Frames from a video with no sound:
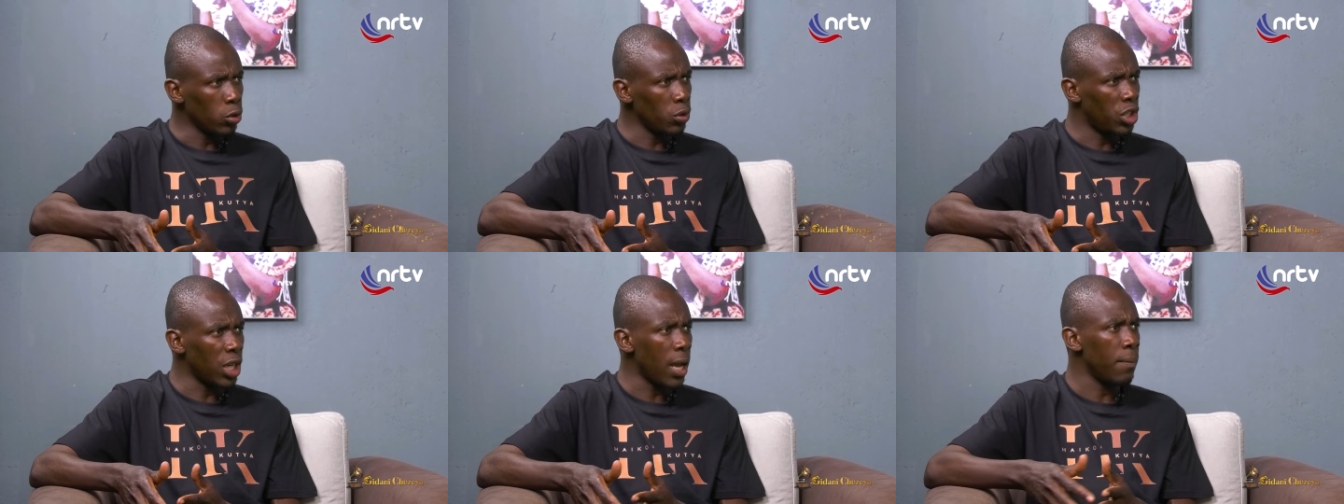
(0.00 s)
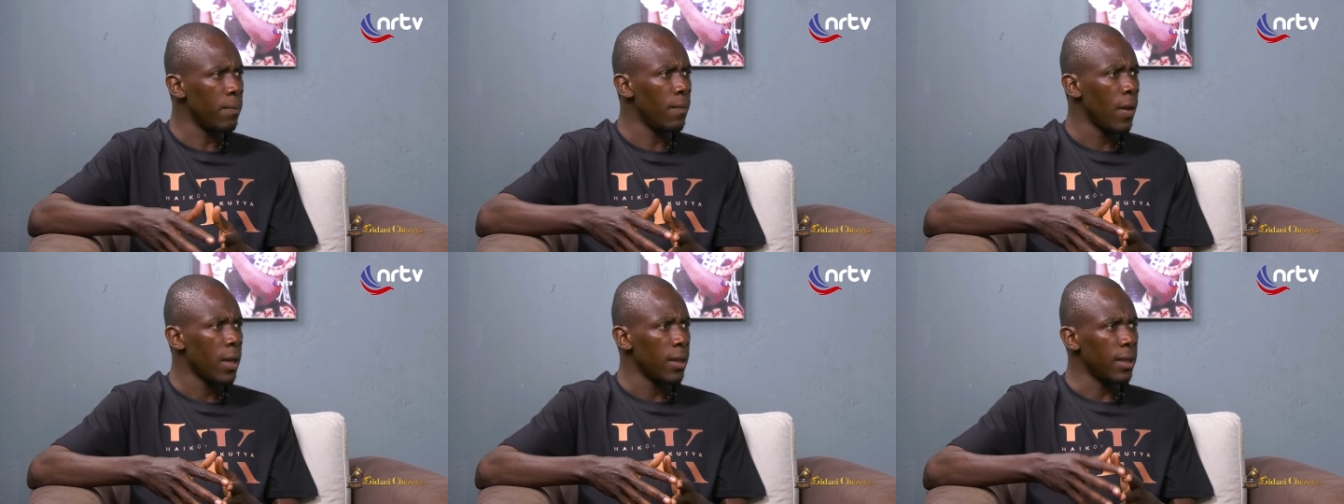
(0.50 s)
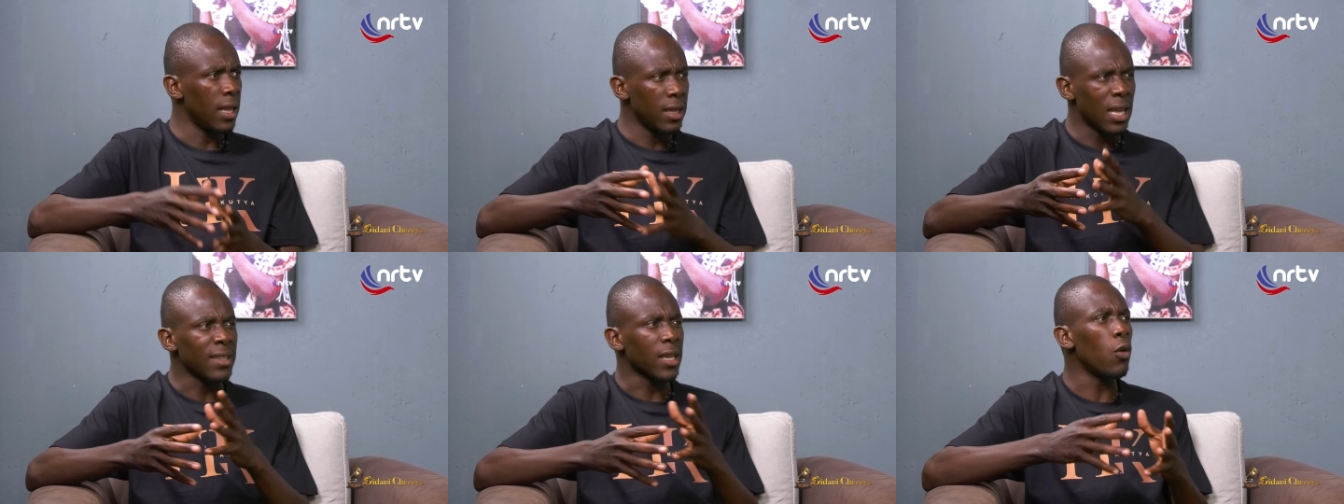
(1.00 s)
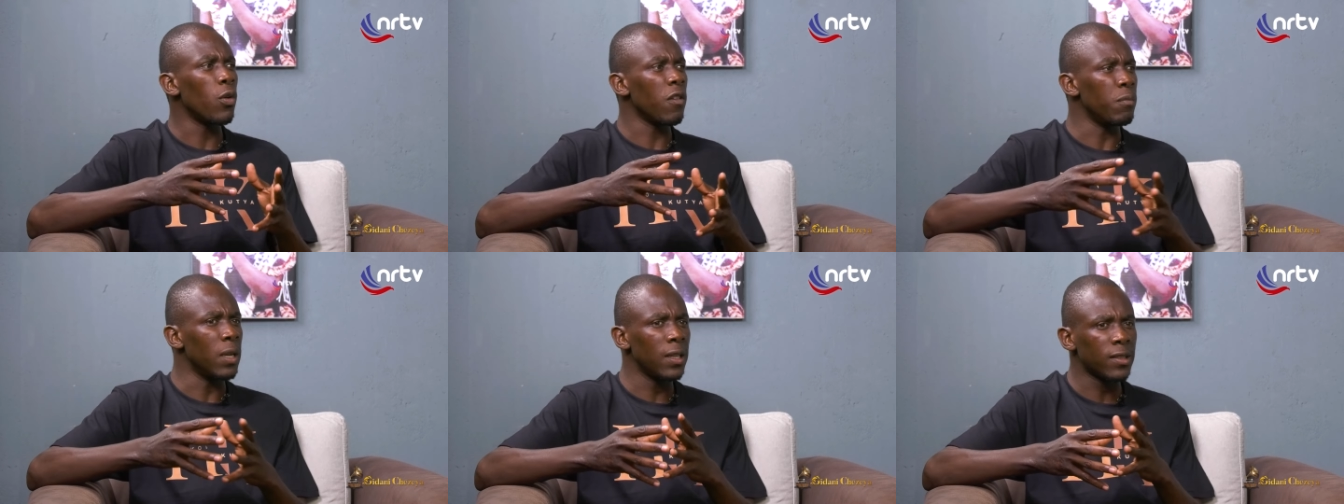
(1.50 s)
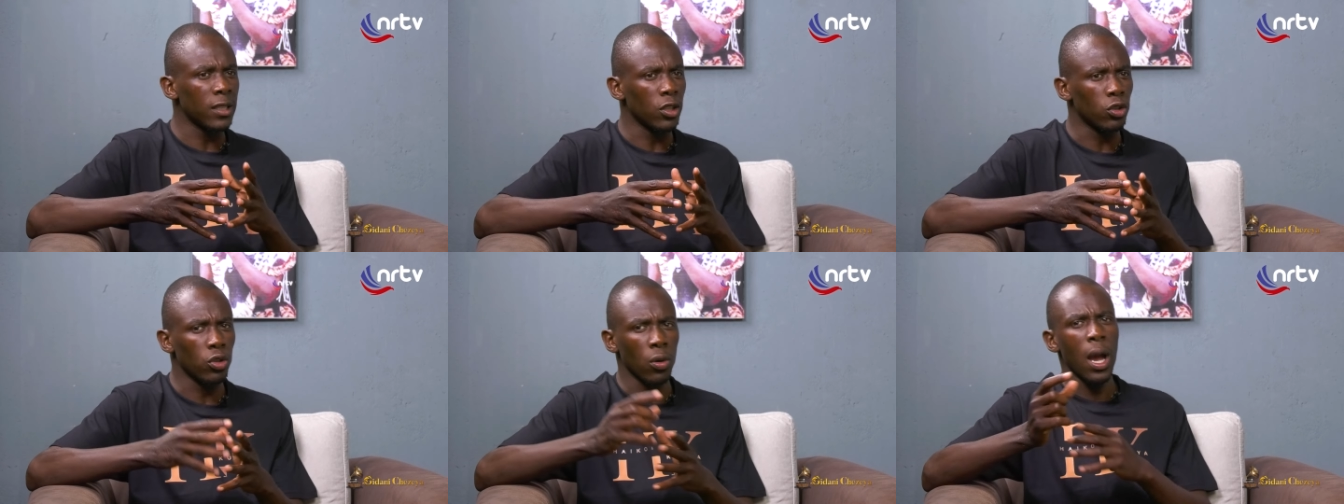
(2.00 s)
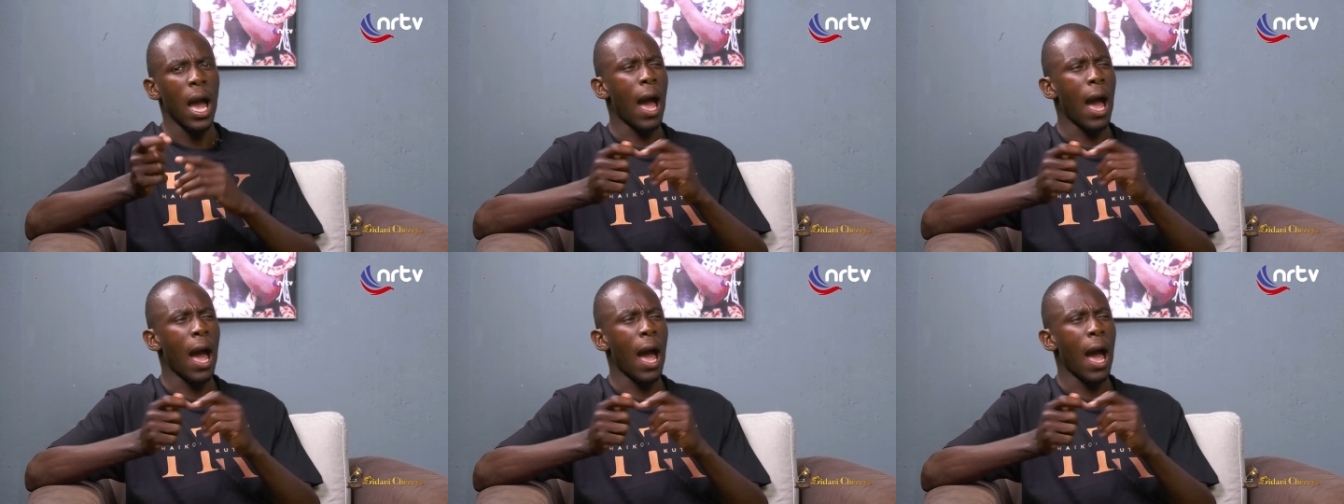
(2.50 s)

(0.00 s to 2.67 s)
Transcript: new jam. Th that's how we've been listening to you.